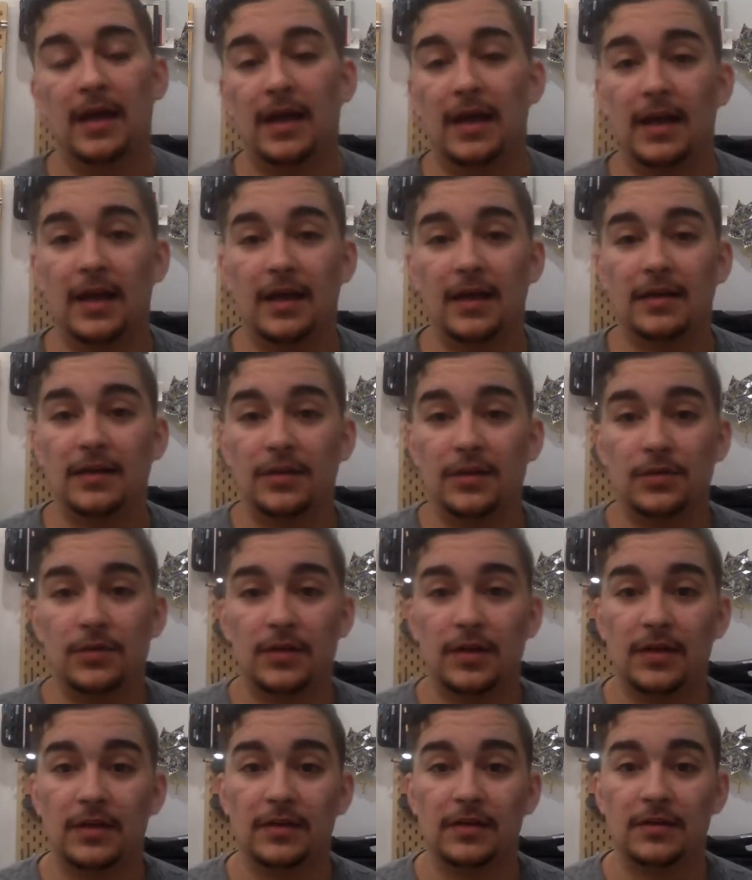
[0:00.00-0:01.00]
And you
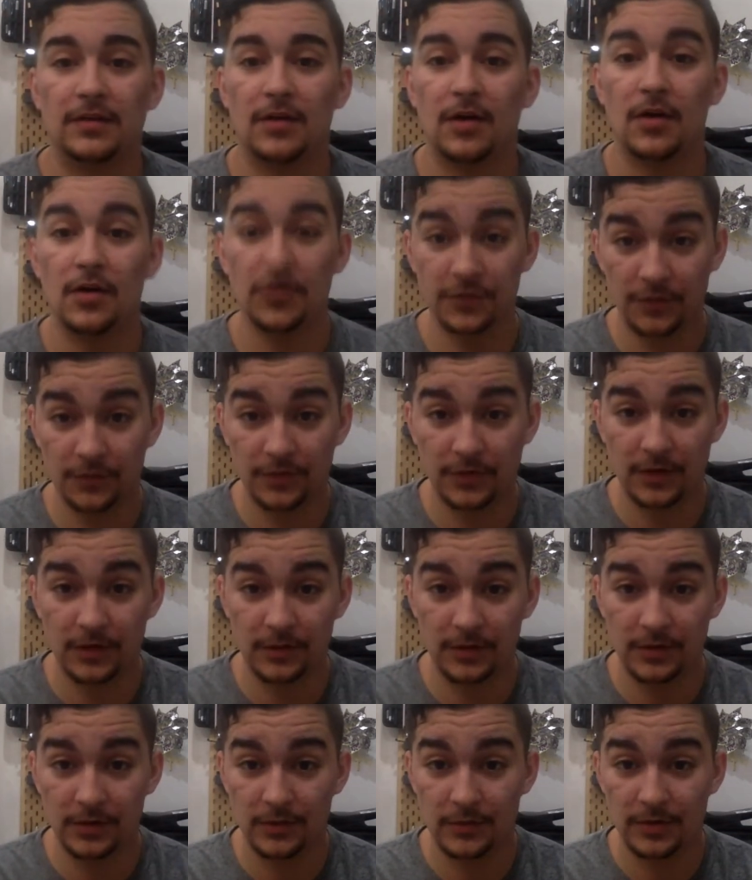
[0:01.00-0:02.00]
can also
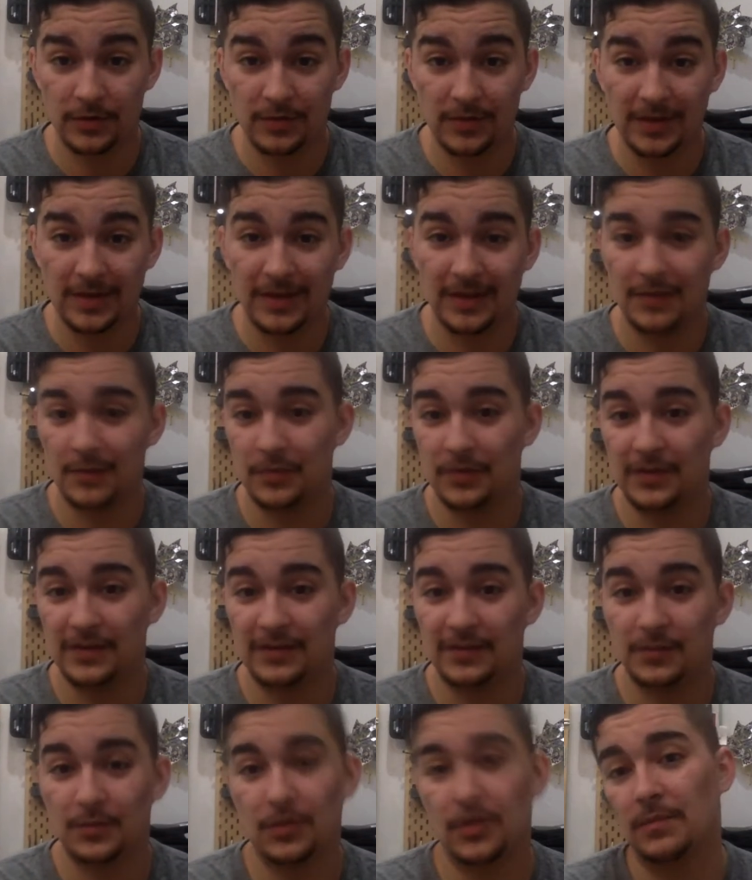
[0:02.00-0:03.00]
follow along with me and
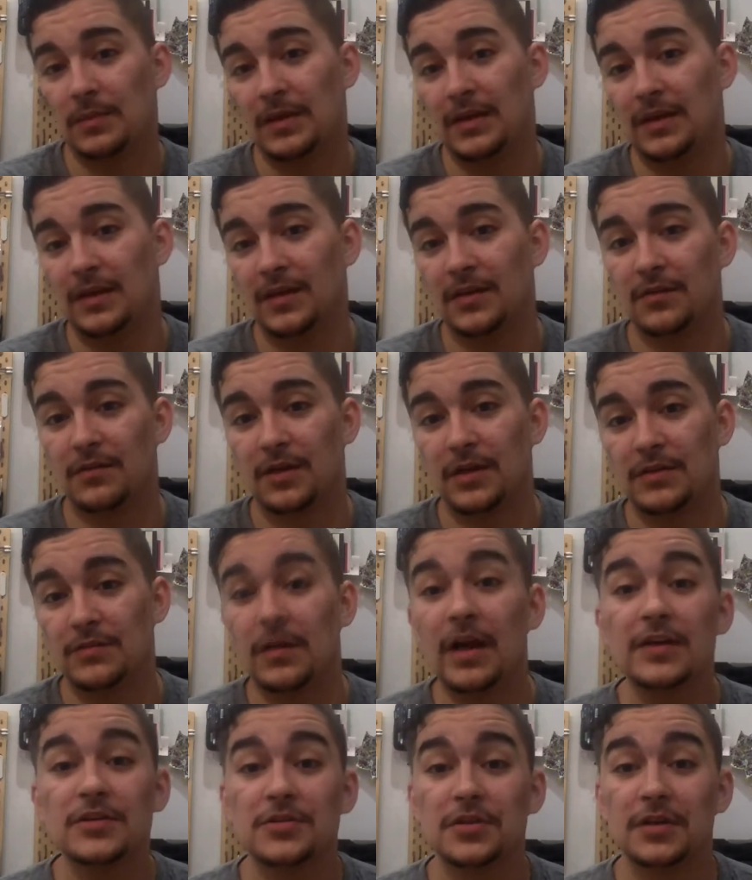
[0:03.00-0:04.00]
please point me in the right
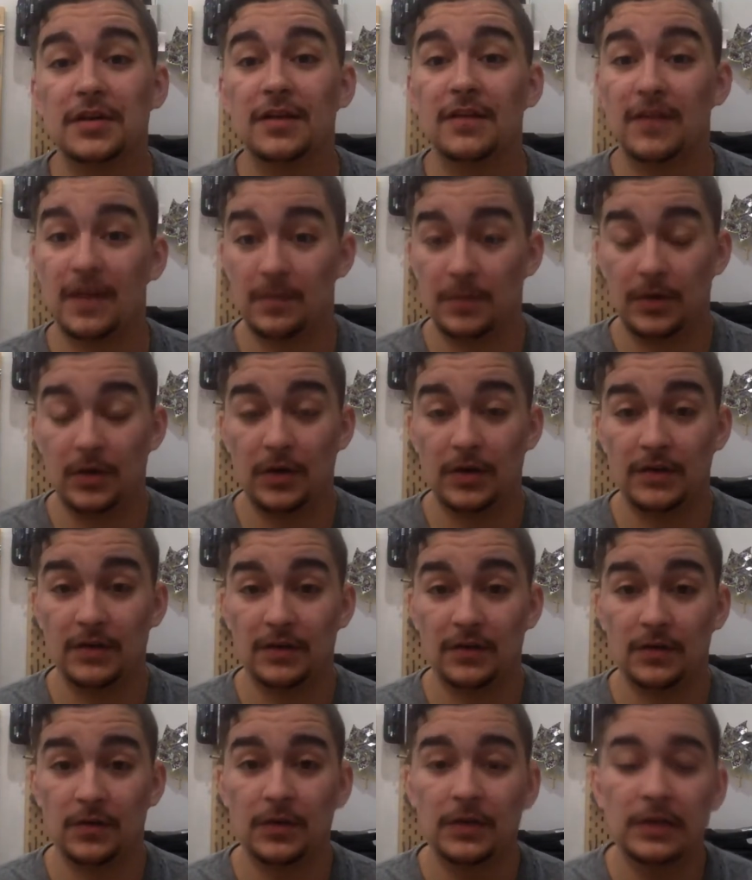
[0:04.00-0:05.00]
direction. And that'd be great too.